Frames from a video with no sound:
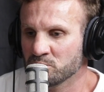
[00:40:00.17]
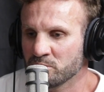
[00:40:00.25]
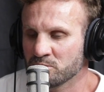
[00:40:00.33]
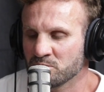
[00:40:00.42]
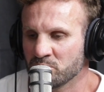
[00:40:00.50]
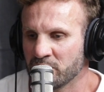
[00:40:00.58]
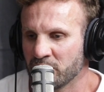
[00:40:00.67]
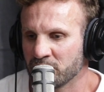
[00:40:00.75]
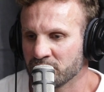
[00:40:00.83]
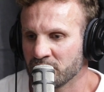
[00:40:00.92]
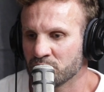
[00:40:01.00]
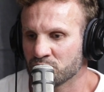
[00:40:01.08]
went to America,
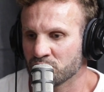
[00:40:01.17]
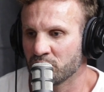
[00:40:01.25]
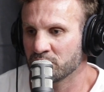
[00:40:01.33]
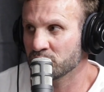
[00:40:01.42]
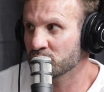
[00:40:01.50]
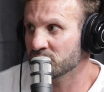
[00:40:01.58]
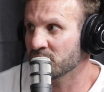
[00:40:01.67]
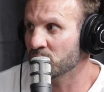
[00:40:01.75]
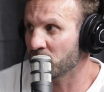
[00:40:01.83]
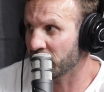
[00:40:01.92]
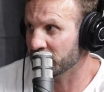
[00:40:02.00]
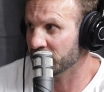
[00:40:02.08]
they'd try to use their
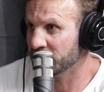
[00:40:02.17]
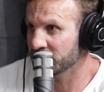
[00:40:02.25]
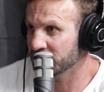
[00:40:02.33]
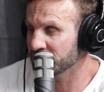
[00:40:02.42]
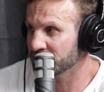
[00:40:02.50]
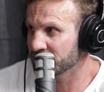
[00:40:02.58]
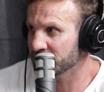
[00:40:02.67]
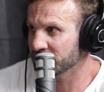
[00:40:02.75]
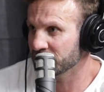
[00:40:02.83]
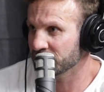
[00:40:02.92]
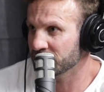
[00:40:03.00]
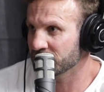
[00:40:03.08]
money
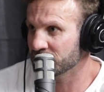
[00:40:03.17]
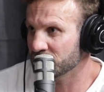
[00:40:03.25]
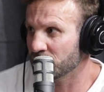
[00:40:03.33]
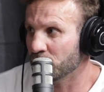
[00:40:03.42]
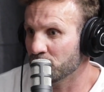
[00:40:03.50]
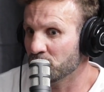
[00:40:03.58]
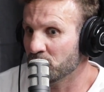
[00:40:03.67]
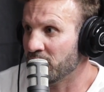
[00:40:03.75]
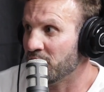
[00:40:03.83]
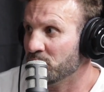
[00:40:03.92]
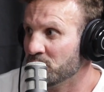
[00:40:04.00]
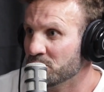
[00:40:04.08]
to
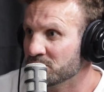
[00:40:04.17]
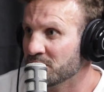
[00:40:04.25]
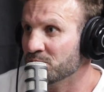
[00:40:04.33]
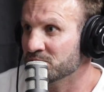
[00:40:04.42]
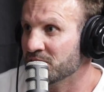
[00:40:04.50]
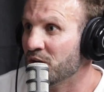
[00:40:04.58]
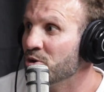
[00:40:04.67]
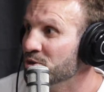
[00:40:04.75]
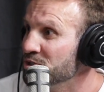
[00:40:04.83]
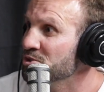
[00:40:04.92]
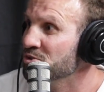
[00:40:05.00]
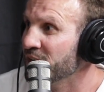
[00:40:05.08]
overpower me because that was their only
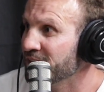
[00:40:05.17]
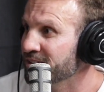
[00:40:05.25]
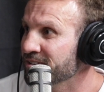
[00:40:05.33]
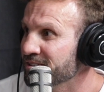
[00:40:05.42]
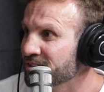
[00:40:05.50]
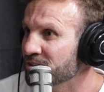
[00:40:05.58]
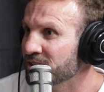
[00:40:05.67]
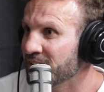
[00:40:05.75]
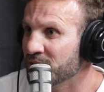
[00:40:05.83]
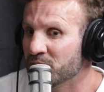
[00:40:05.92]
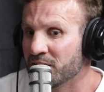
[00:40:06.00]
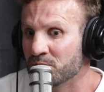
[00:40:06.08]
strength.
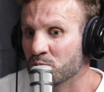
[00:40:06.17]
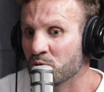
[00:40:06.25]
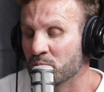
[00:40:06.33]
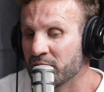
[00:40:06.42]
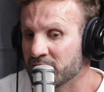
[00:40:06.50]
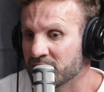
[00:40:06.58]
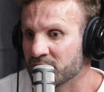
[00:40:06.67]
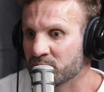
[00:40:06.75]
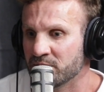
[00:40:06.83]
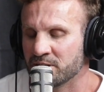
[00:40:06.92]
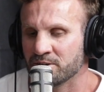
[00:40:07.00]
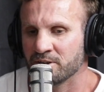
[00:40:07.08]
Wow. They had more money than
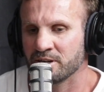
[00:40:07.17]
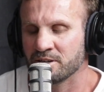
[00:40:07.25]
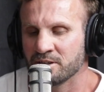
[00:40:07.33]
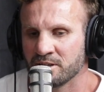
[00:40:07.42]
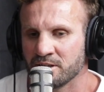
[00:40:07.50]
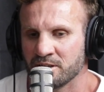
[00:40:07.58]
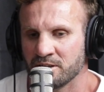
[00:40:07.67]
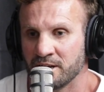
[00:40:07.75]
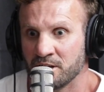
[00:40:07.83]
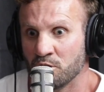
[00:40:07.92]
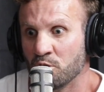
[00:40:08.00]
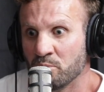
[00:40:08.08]
me. I had
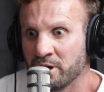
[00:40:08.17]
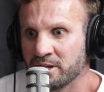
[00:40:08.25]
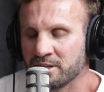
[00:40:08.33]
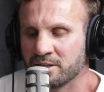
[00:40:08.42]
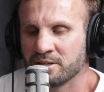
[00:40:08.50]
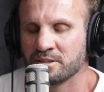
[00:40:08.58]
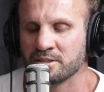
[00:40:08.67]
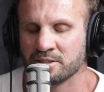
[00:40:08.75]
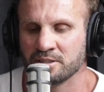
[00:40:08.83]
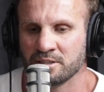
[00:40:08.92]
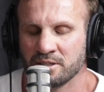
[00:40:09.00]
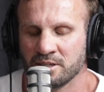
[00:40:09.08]
no money.
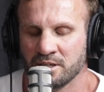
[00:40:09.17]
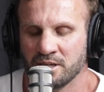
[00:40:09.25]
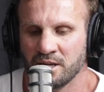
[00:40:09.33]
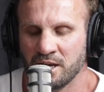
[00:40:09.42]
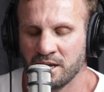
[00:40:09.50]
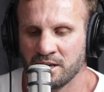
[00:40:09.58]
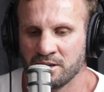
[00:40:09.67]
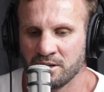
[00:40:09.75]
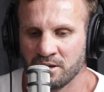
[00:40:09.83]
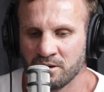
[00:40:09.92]
And